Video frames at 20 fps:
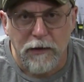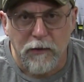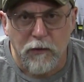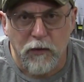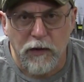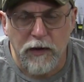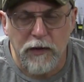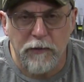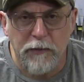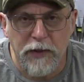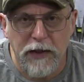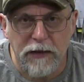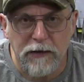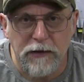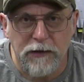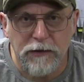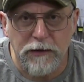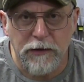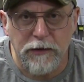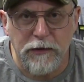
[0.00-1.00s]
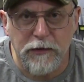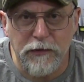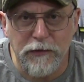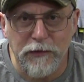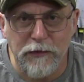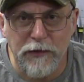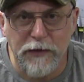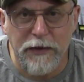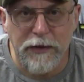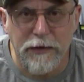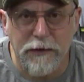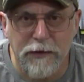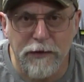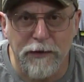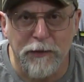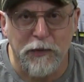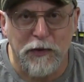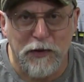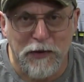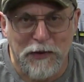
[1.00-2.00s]
Welcome back to Chuck's Tuesday
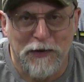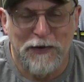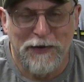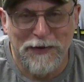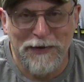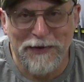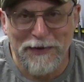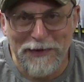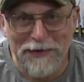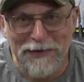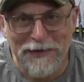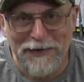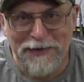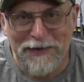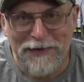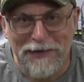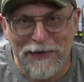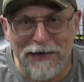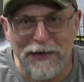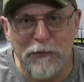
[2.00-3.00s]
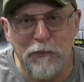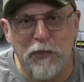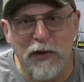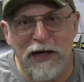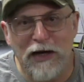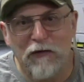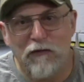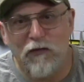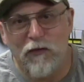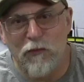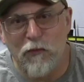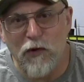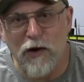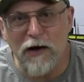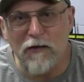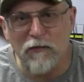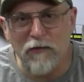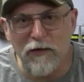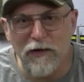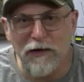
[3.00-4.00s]
Tips. Hey, I'm back from
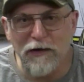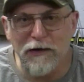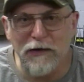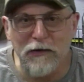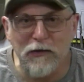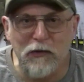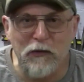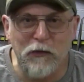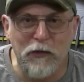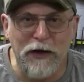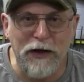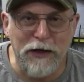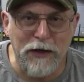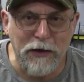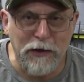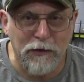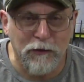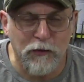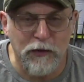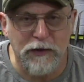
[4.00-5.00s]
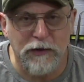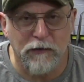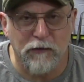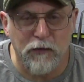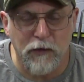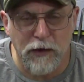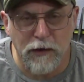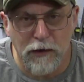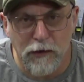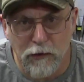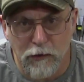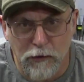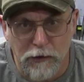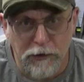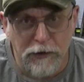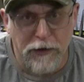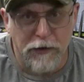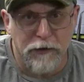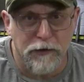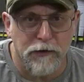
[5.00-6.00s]
RaffleCon 3, which I finally
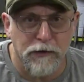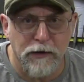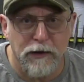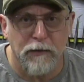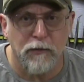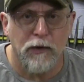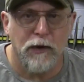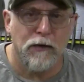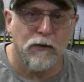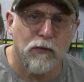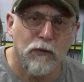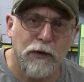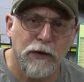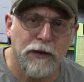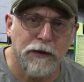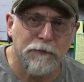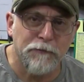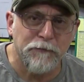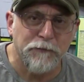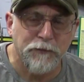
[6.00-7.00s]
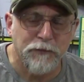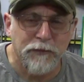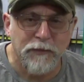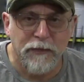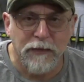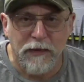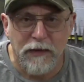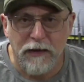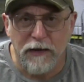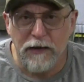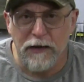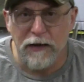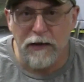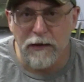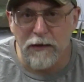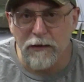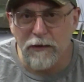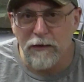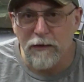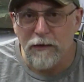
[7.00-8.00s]
learned how to say, by the way,
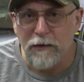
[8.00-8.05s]
and